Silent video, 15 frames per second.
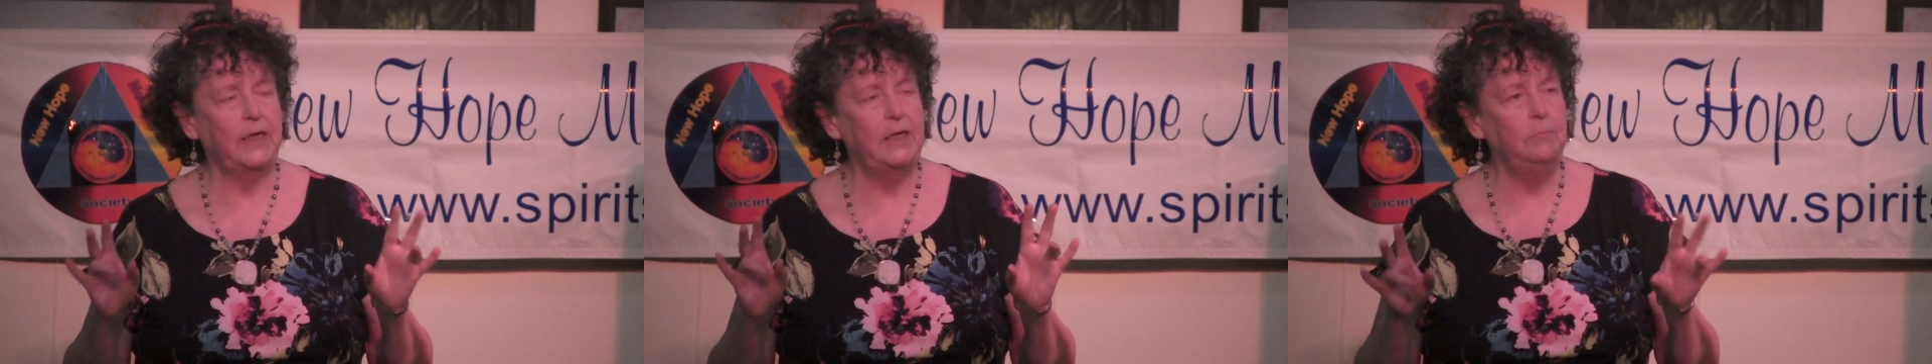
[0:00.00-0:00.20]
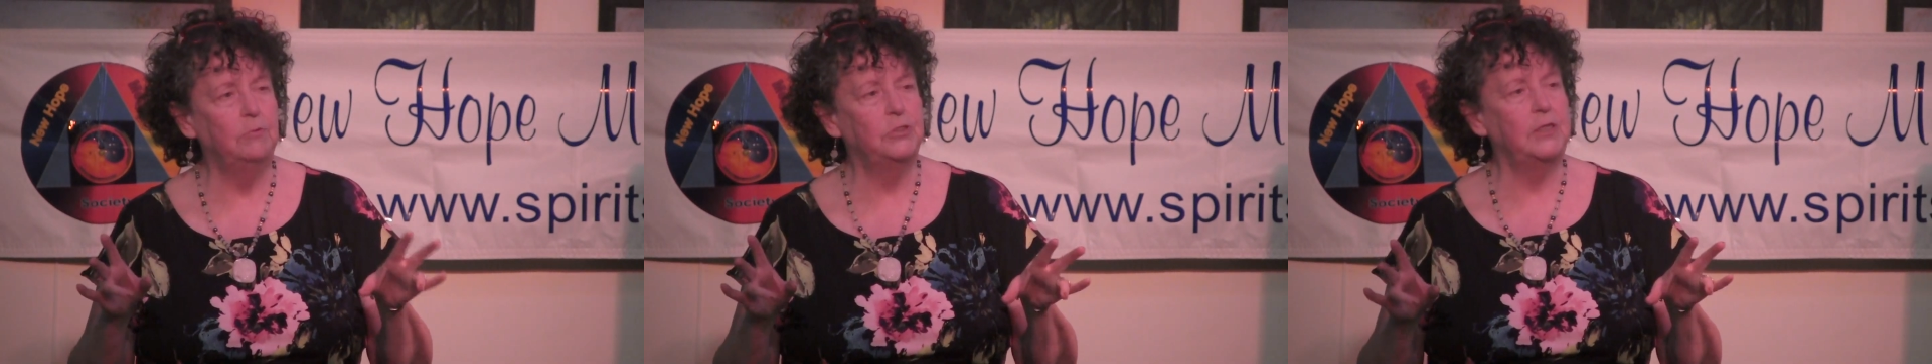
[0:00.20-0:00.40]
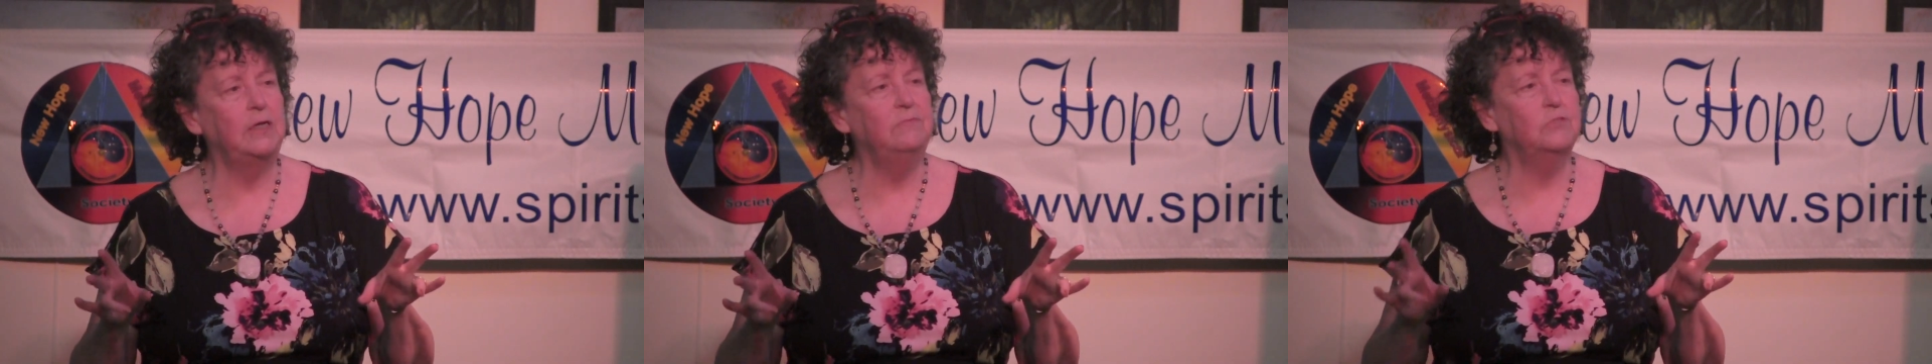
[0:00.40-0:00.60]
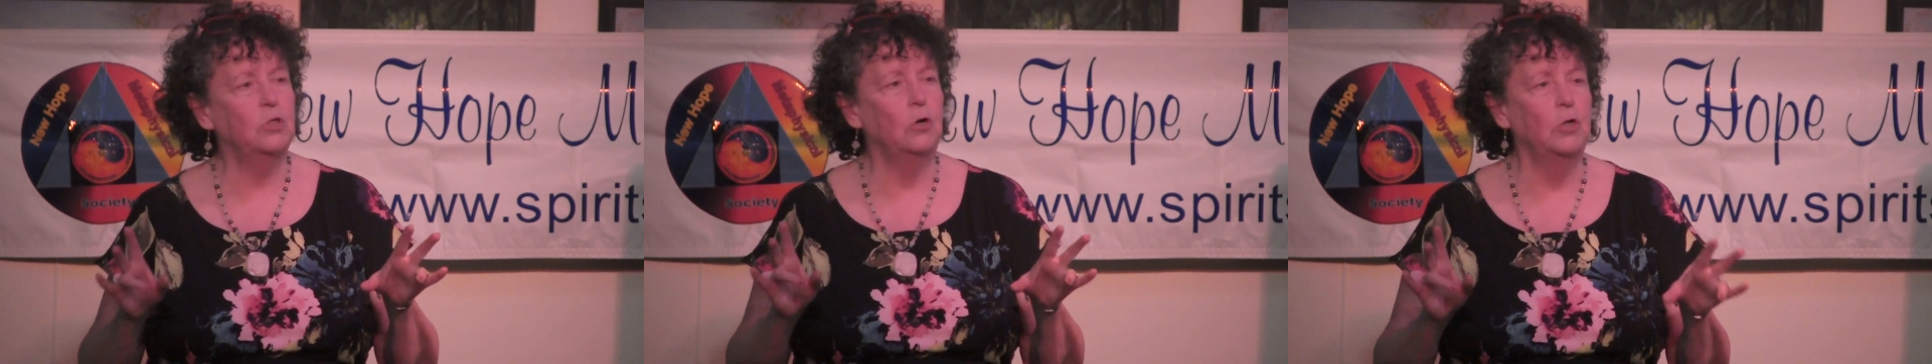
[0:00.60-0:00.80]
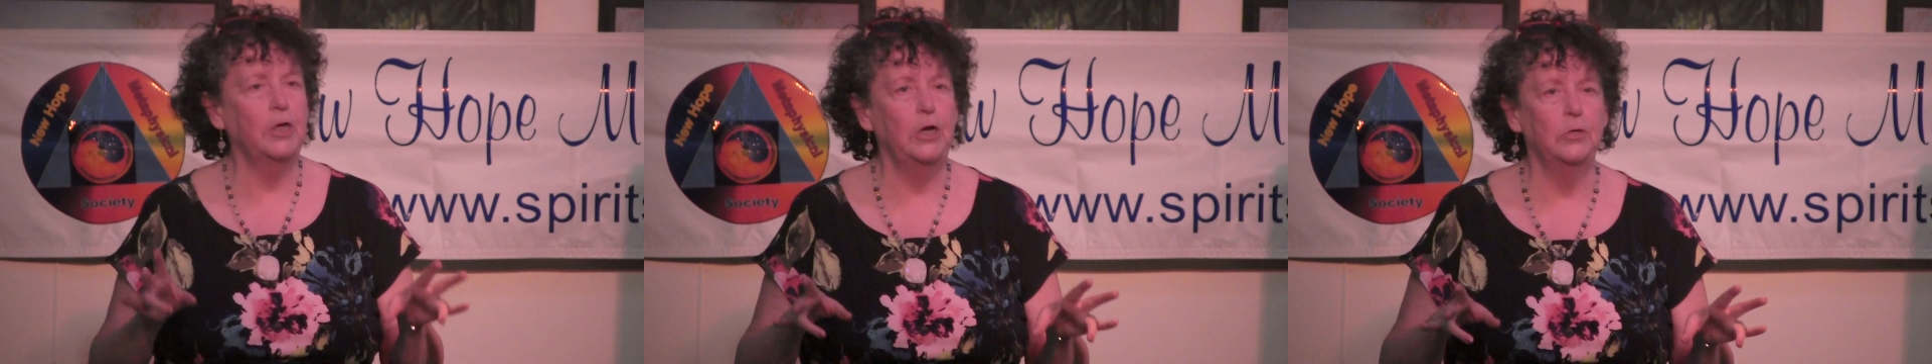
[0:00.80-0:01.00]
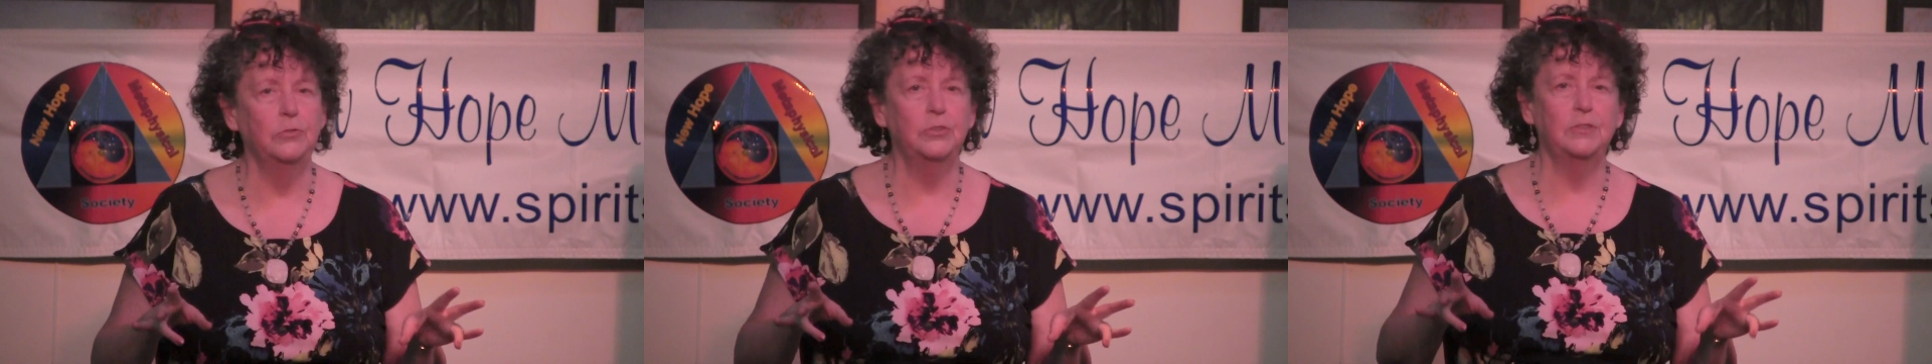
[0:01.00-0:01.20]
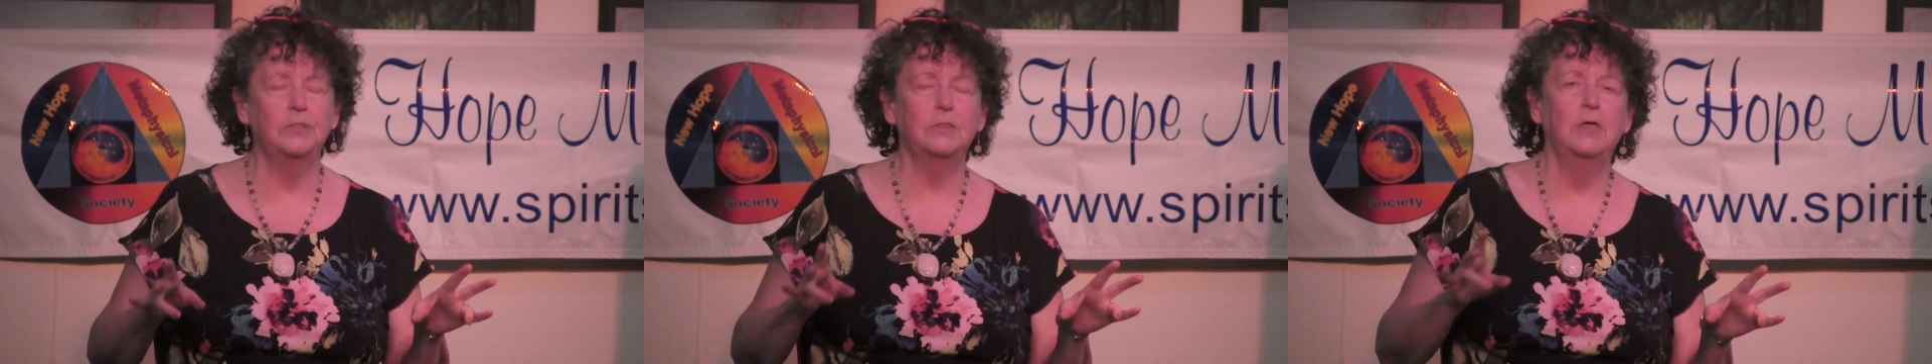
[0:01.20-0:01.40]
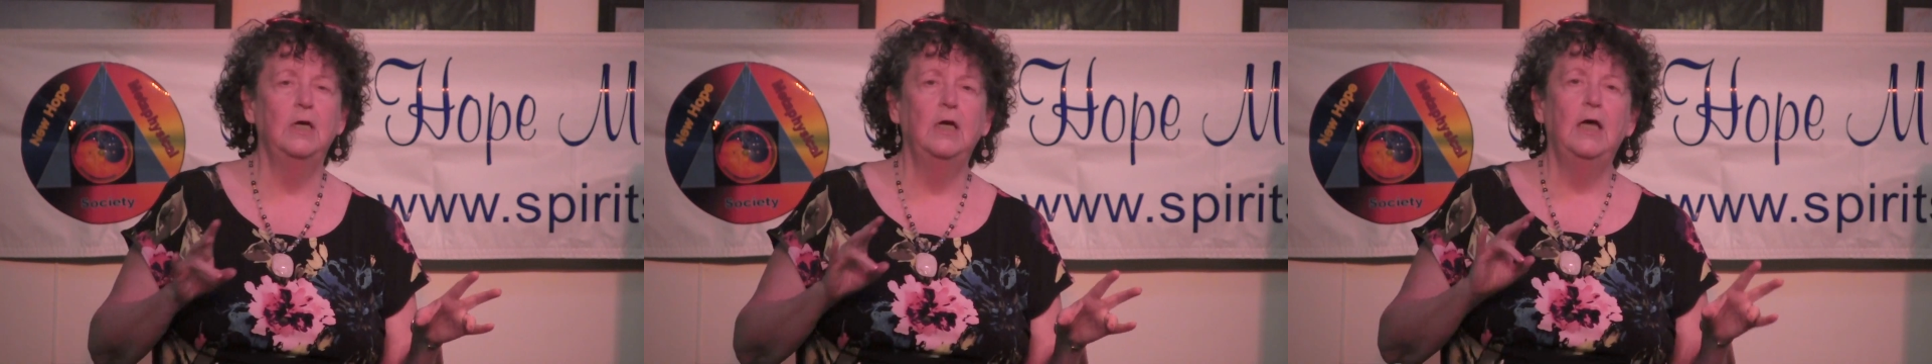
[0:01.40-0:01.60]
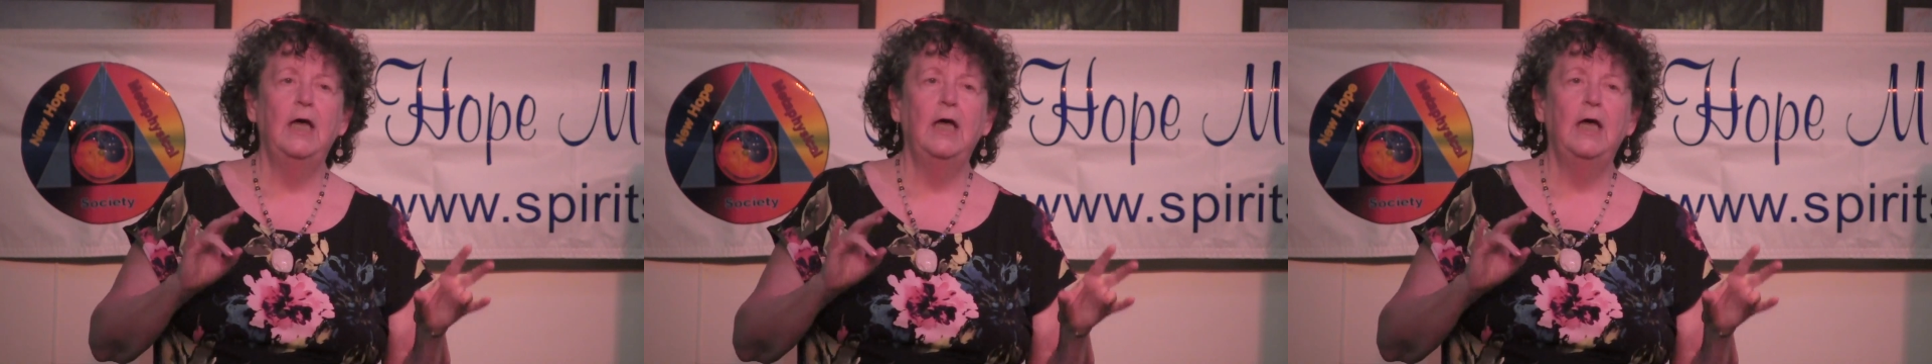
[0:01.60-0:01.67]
80% of scoliosis